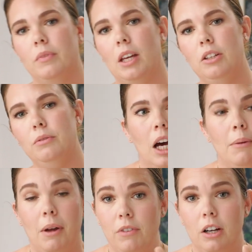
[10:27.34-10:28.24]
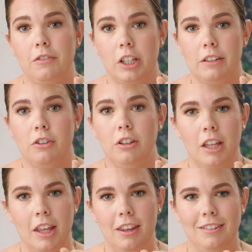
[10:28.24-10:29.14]
I do. I'm very forgetful.
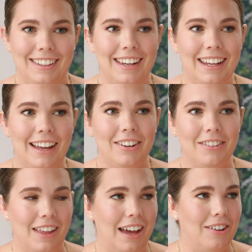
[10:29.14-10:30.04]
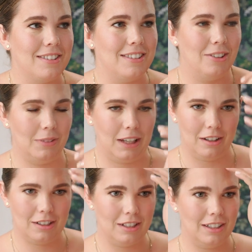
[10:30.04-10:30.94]
Getting out of the house, oh my
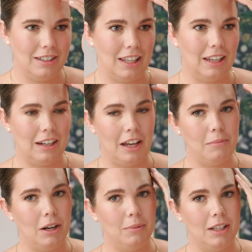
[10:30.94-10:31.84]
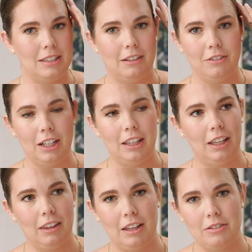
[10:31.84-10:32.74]
gosh, is like a nightmare because I forget
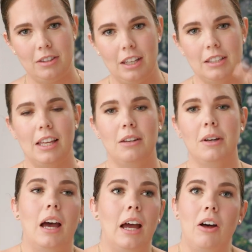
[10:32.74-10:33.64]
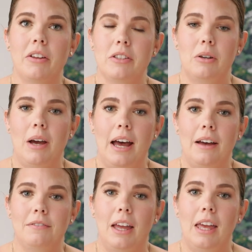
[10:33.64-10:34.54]
like 1,000 things. Anyway, I also
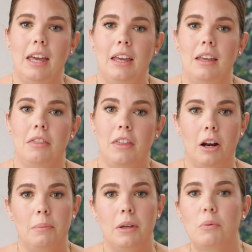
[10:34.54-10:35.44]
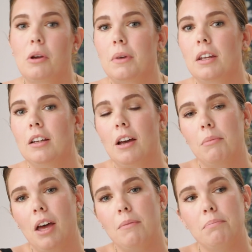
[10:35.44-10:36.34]
have a therapy appointment
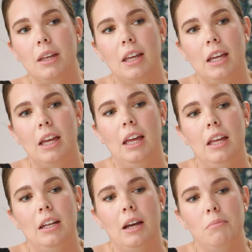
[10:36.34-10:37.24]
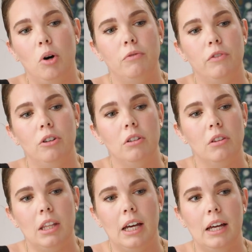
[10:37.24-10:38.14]
coming up, and I'm hopeful
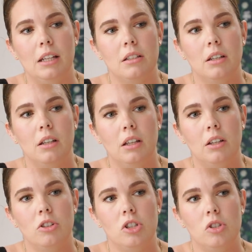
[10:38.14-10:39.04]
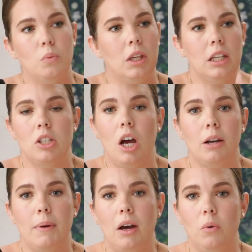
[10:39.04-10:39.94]
that we can
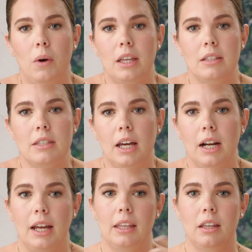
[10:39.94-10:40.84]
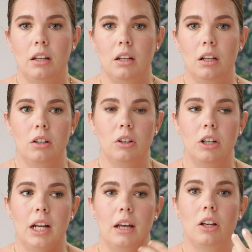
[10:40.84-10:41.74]
talk about ways that I can
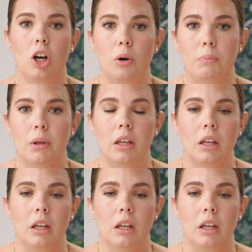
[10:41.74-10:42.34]
learn how to cope